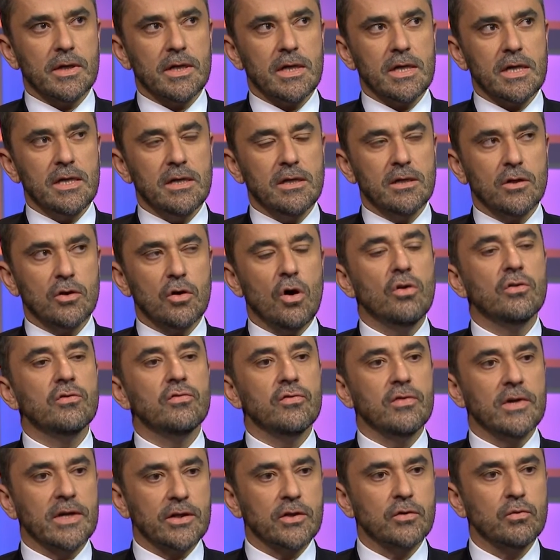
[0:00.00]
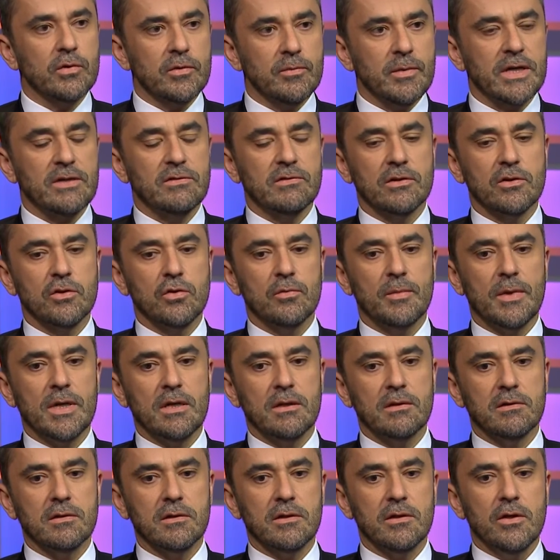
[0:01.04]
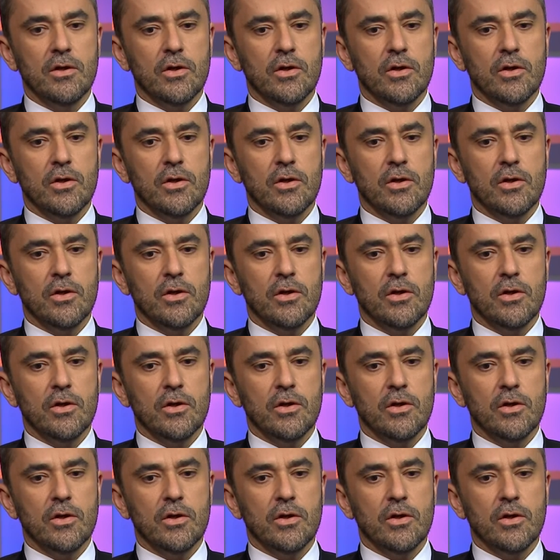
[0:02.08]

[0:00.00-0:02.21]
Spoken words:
in conflict with basic humanity.